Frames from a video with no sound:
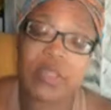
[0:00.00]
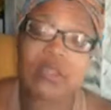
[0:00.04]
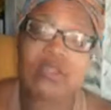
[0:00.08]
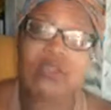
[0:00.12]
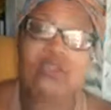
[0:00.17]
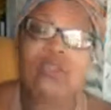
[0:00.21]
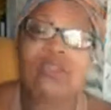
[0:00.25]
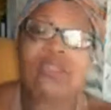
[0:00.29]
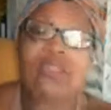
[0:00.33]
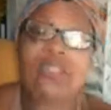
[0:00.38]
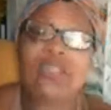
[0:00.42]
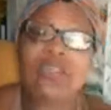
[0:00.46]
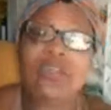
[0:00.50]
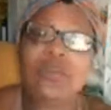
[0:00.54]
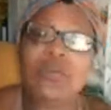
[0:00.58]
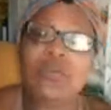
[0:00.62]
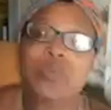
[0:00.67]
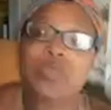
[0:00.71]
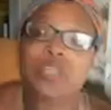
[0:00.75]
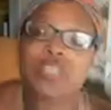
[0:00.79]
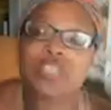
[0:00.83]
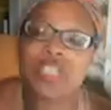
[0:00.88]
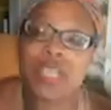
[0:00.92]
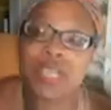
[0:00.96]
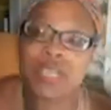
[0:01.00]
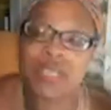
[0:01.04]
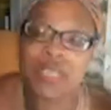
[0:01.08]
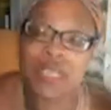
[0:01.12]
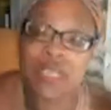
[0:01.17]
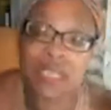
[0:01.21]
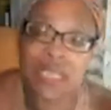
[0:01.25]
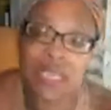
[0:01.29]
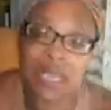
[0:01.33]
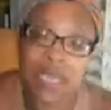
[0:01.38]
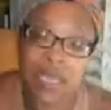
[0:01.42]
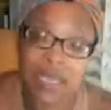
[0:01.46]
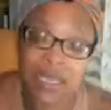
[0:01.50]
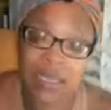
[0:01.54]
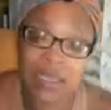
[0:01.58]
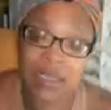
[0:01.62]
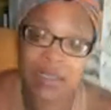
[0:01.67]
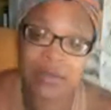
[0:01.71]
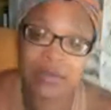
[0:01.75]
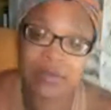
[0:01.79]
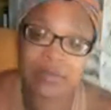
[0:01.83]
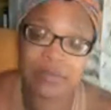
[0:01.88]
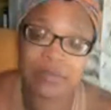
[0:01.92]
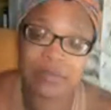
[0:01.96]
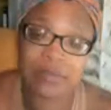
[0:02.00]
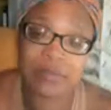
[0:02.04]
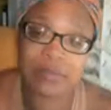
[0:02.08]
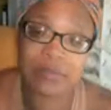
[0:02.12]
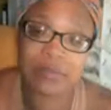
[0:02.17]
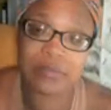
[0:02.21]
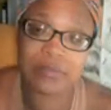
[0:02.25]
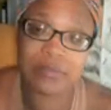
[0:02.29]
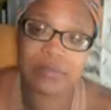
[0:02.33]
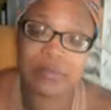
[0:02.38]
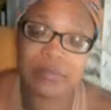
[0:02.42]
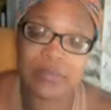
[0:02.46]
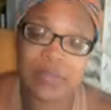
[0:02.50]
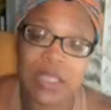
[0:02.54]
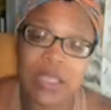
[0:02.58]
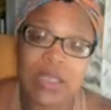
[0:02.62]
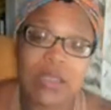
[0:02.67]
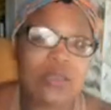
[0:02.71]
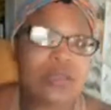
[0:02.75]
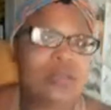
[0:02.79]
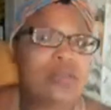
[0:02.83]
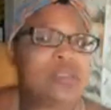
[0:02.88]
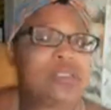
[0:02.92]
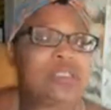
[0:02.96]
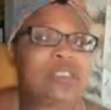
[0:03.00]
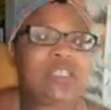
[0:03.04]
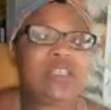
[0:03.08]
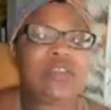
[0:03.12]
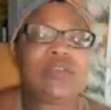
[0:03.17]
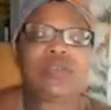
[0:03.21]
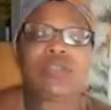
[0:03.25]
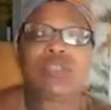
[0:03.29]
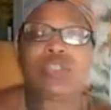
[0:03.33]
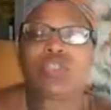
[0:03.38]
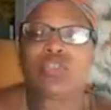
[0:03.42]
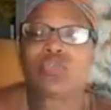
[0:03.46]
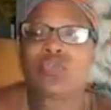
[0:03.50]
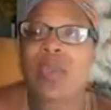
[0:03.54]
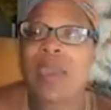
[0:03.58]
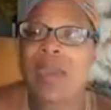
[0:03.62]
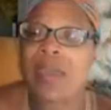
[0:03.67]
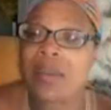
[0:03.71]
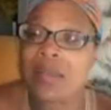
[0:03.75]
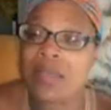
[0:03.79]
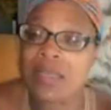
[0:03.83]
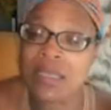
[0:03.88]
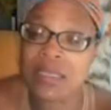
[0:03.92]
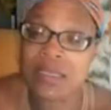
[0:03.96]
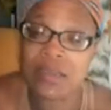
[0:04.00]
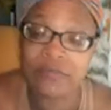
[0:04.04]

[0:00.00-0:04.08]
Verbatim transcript: You still rejecting God. You still straddling the